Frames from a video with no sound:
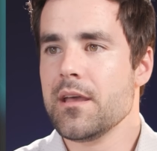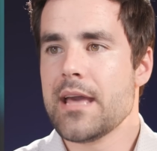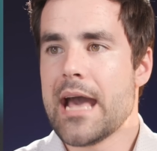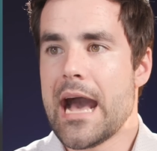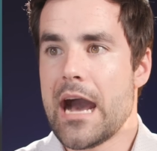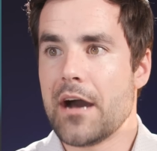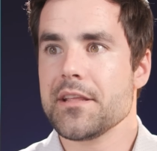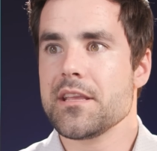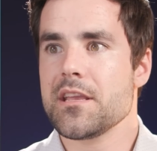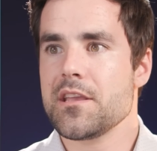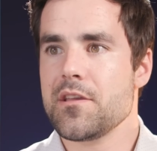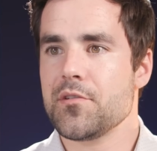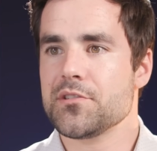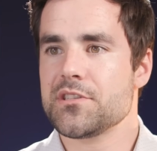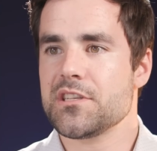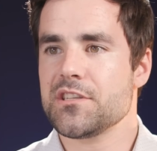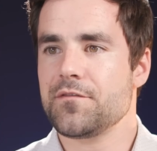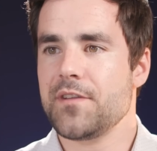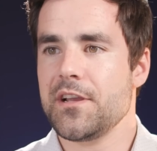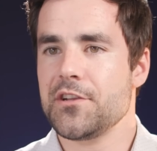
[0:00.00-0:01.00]
How do you use
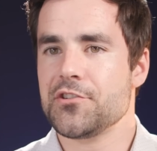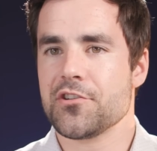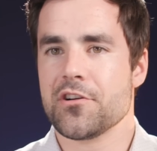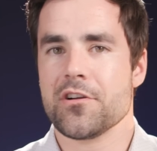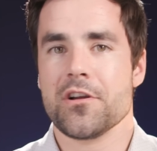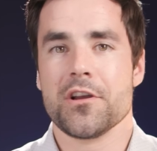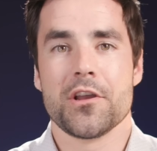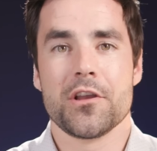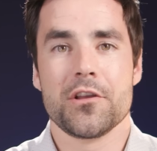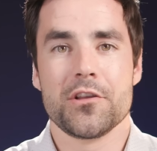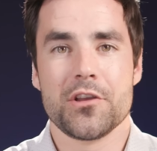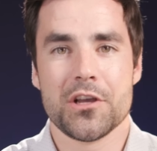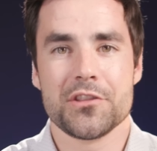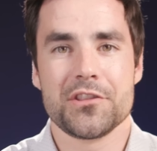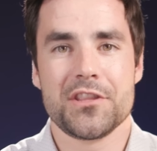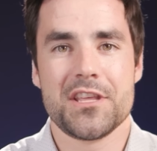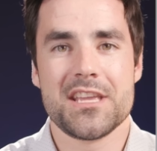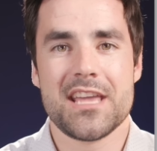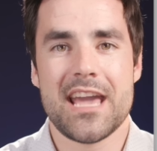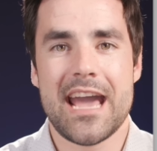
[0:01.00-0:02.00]
this feature?
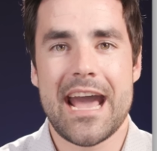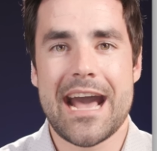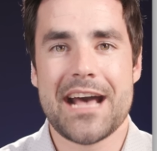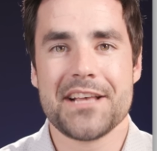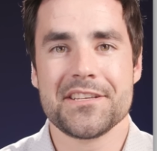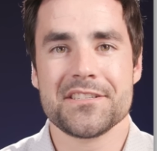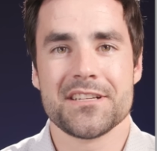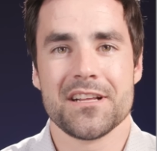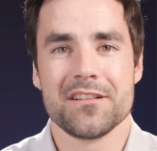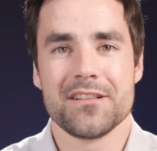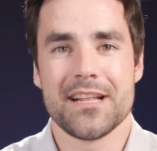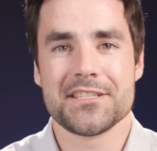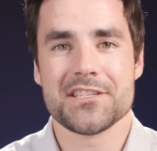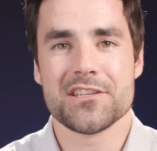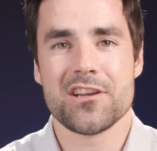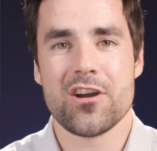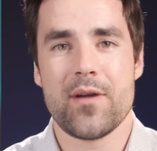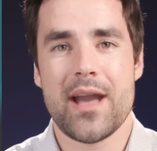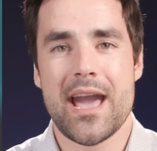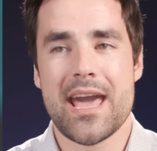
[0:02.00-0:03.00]
Good thing you asked. Let's
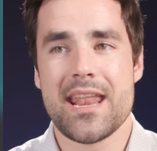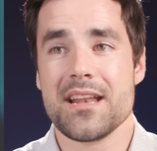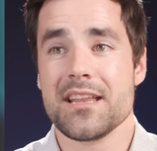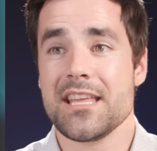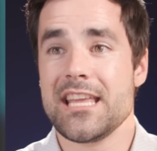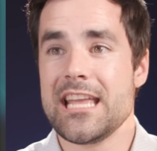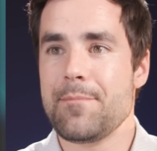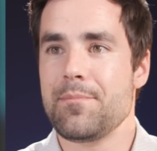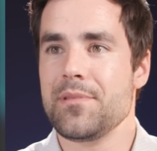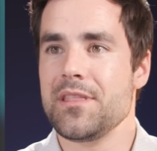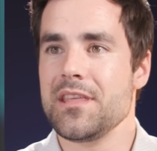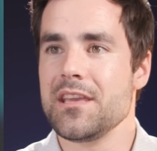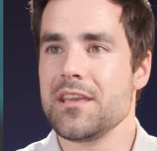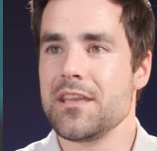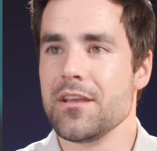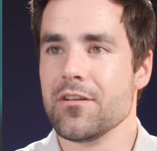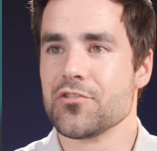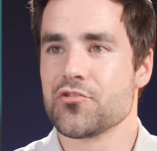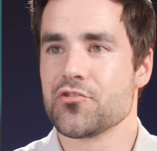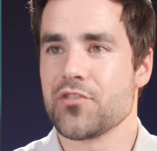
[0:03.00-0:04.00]
go ahead and keep the
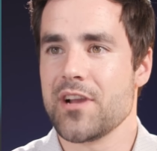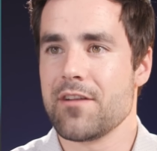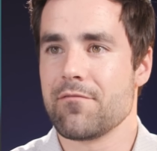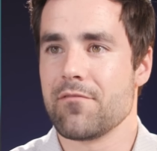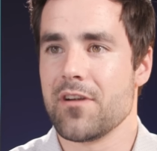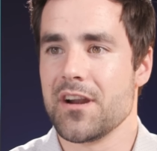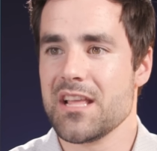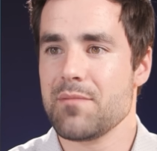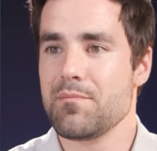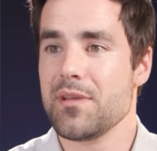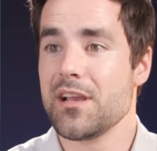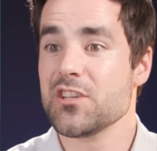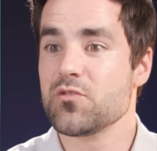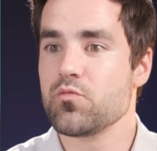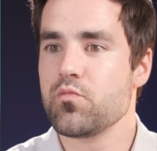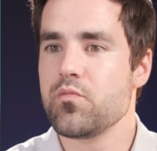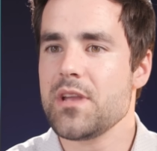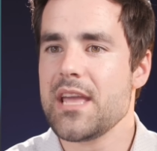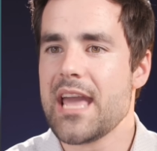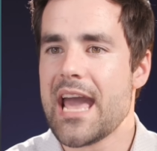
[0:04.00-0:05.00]
guilt train running because
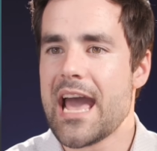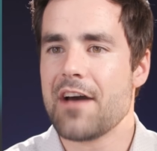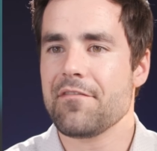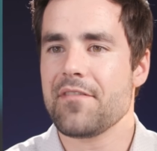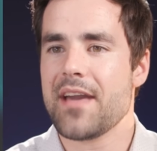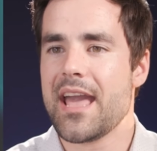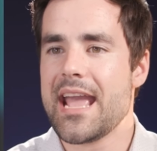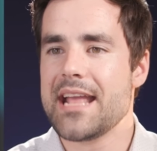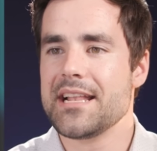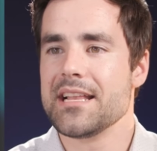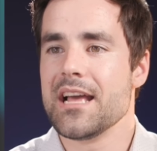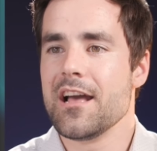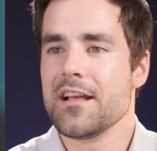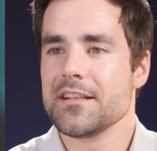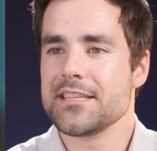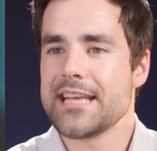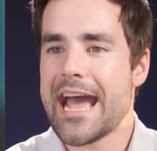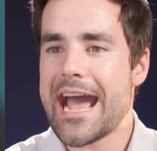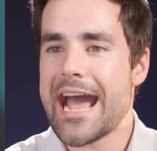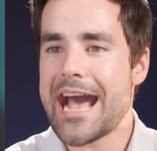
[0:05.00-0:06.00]
we have a
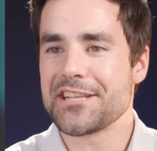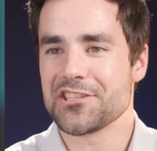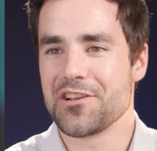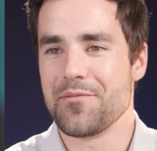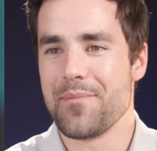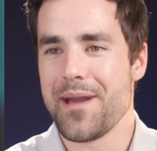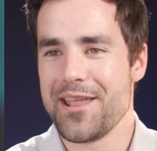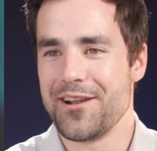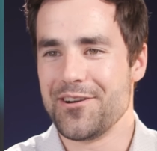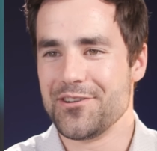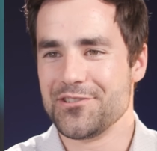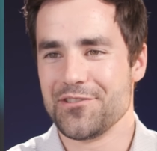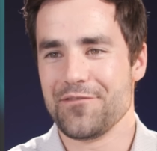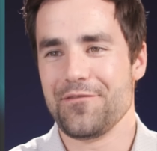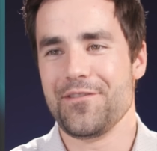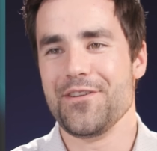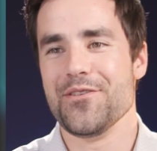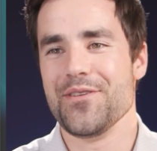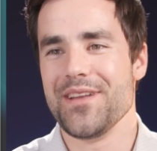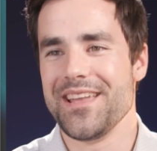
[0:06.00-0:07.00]
task manager
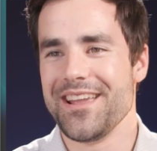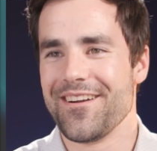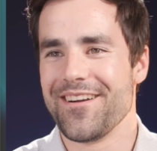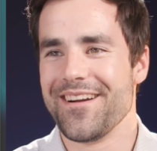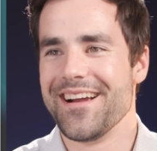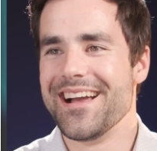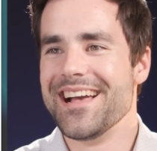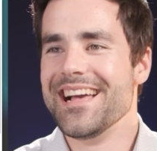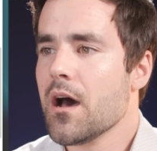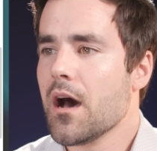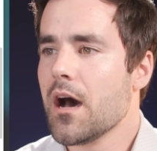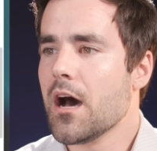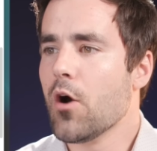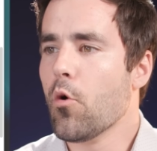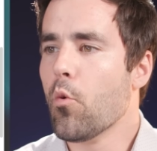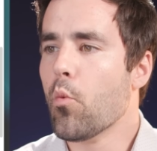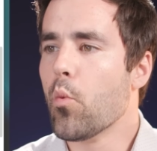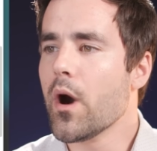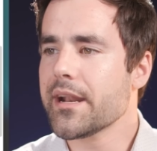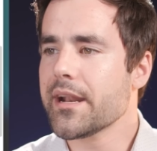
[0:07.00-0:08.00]
view here. Uh,
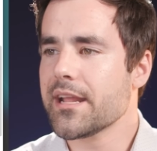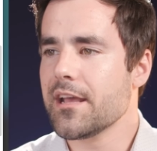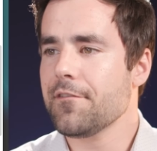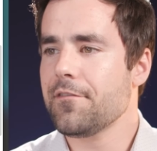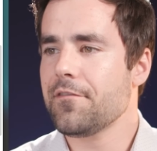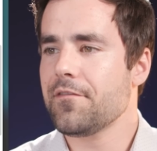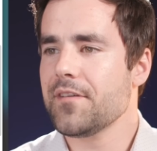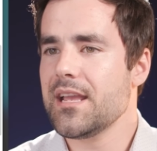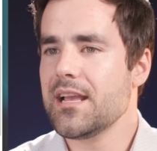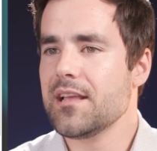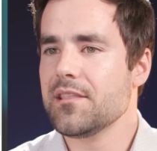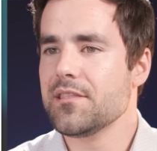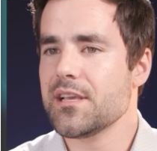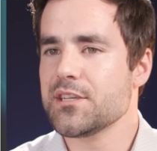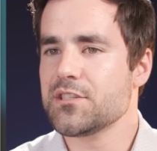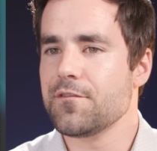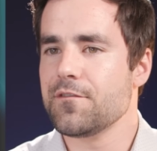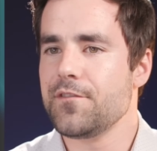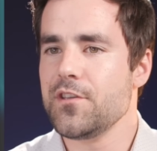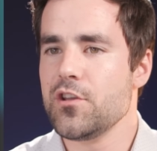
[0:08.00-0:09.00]
what if in
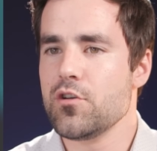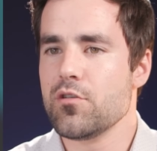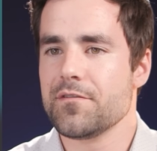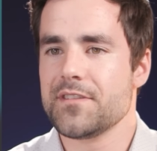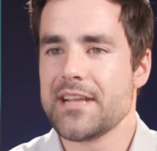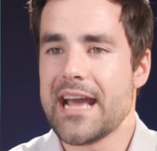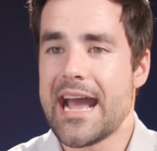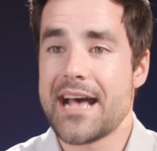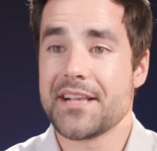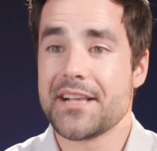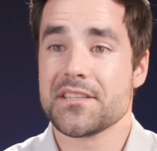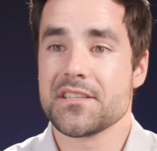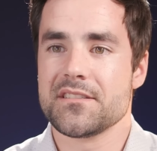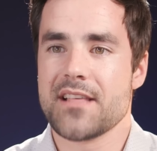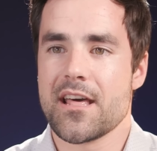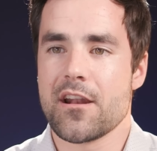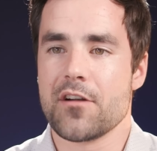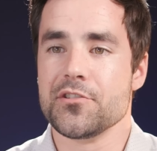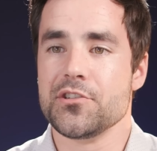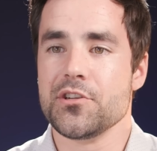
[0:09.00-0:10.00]
this view of tasks
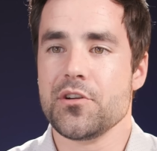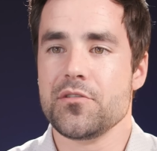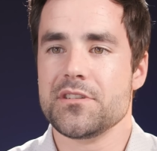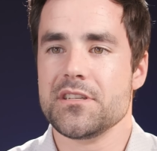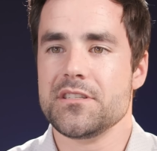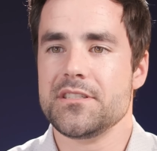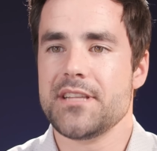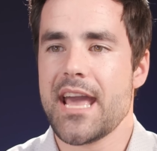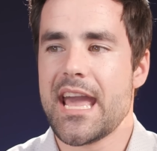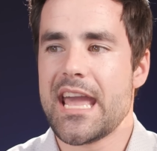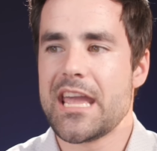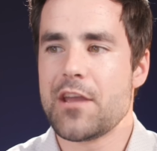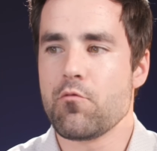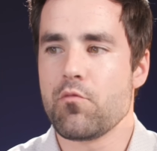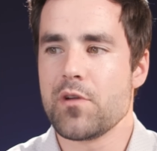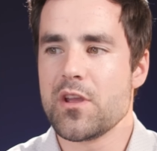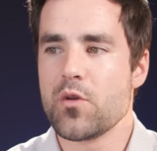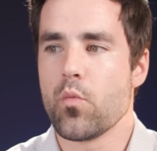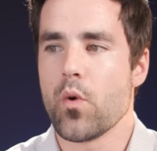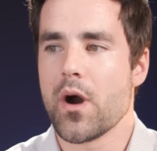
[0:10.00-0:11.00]
that are due today,
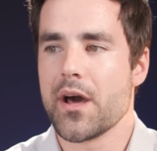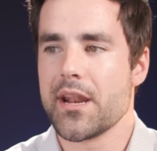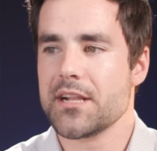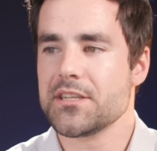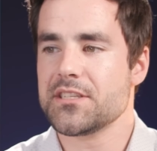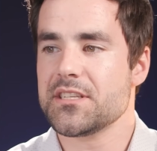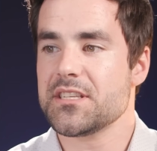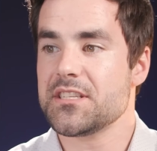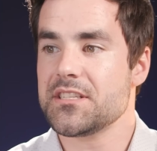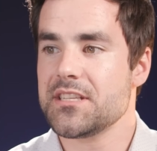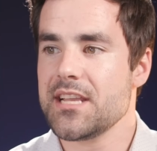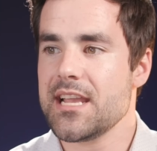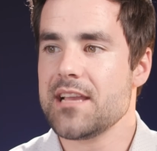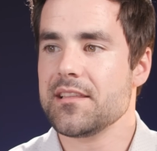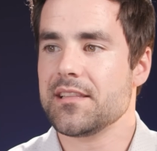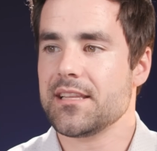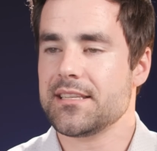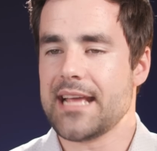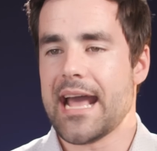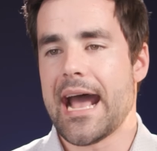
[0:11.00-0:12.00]
we wanted to see
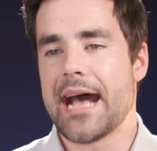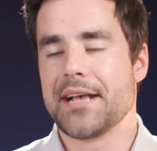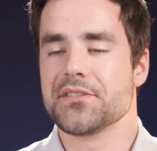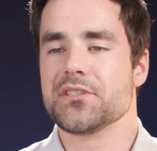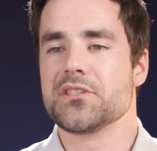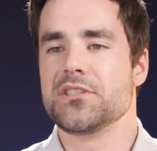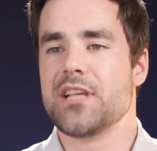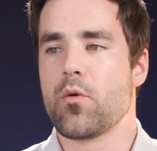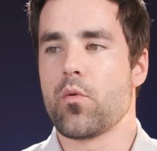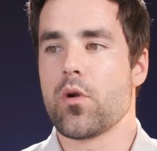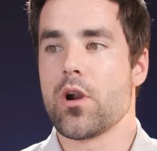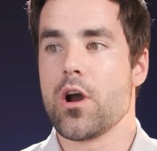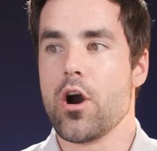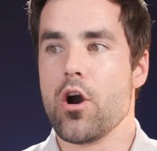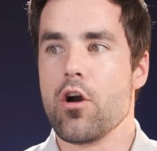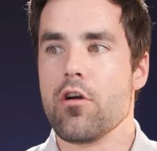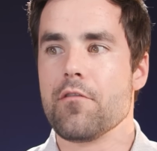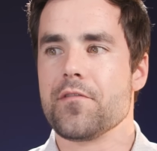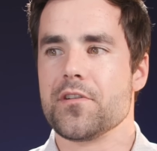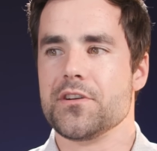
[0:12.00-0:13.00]
the tasks that were
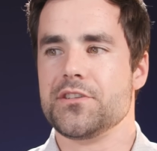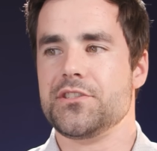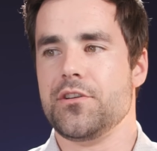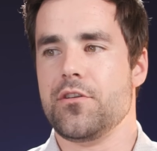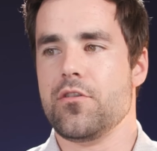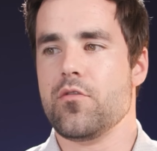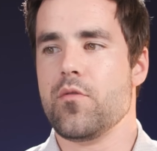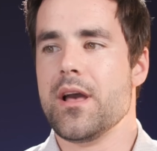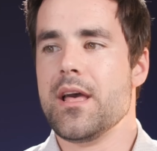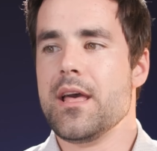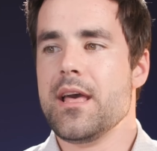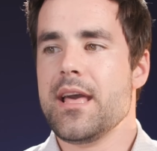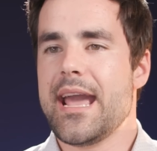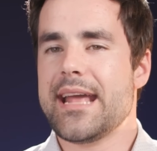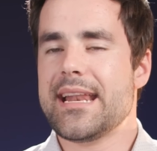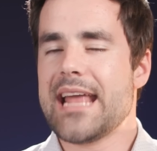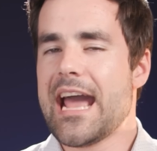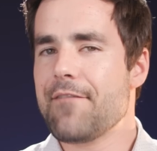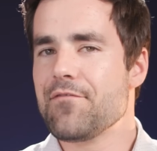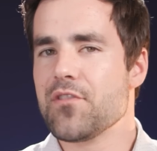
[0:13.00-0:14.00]
overdue
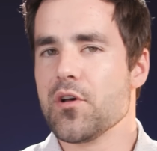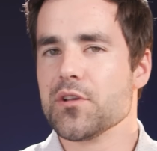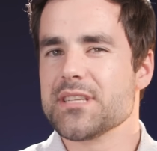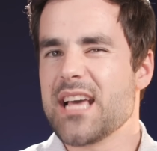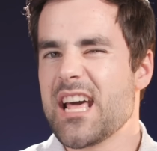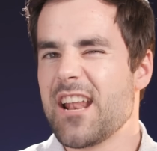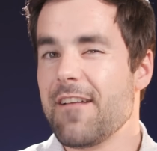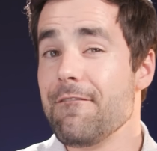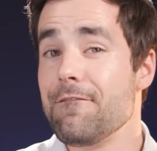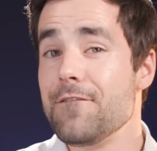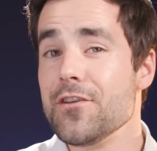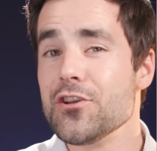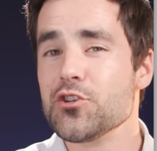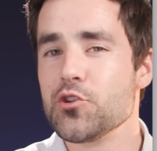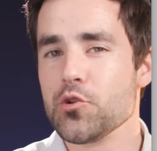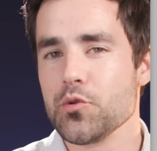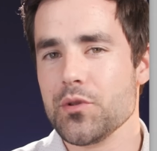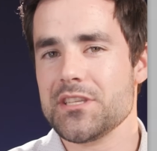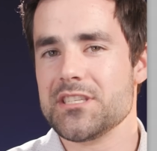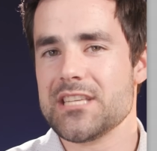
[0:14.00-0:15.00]
and have those kind of
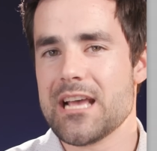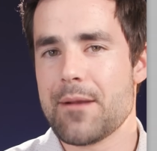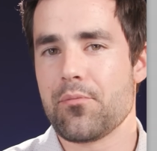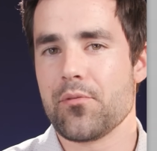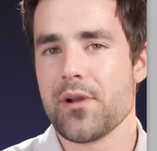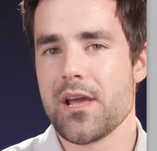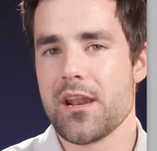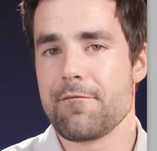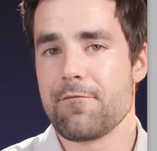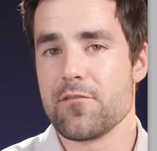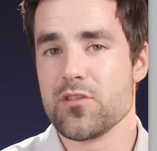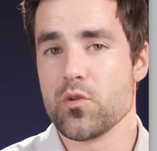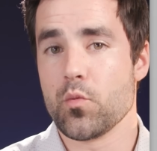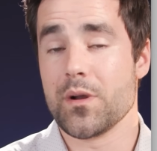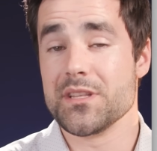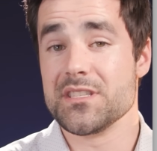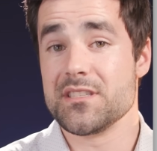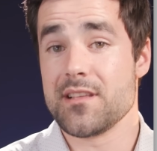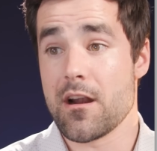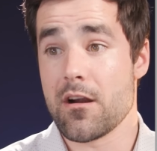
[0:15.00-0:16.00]
visually separated from the
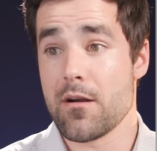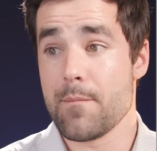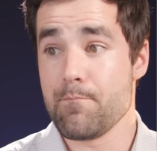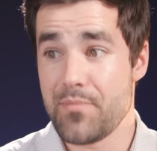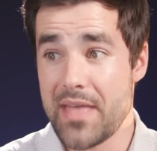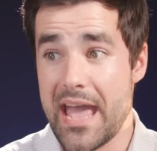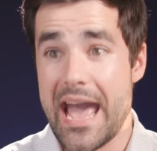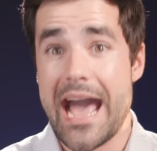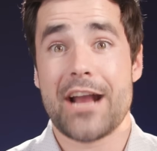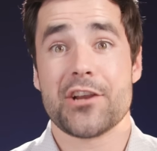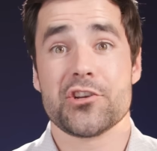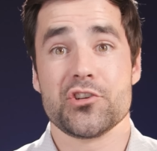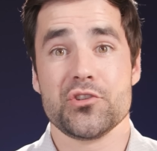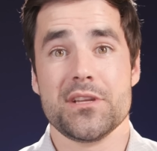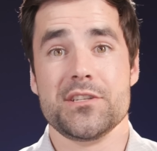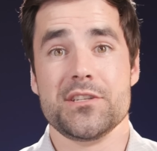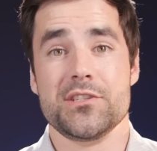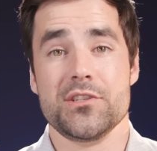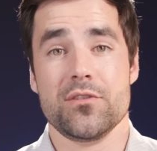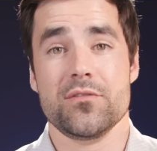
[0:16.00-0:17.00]
ones that are
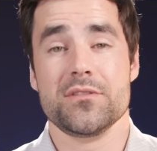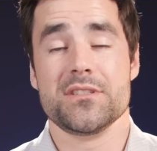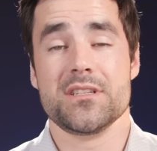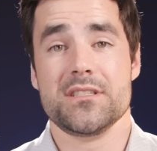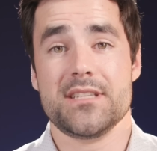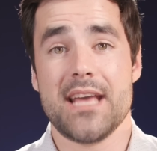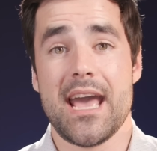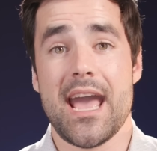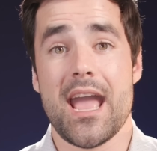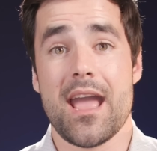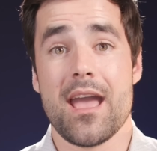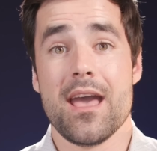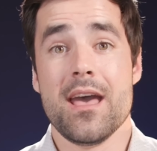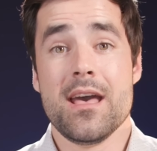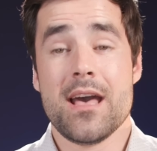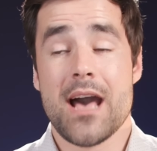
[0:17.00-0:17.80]
actually due today?